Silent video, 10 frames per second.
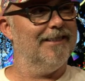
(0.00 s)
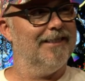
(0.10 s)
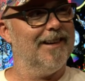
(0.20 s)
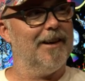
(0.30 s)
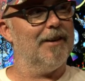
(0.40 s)

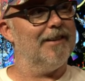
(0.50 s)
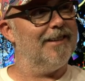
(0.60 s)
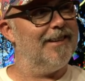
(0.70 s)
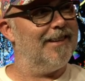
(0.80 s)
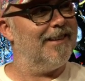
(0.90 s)
Wow.
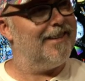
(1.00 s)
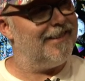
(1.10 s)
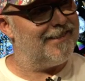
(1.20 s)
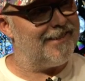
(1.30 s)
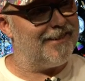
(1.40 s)
yeah.
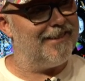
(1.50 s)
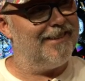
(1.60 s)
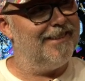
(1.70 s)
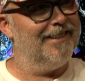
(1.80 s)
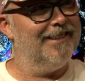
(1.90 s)
So
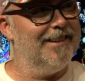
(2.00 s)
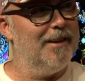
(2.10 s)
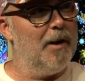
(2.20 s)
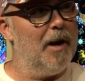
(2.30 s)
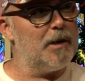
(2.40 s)

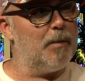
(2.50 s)
it's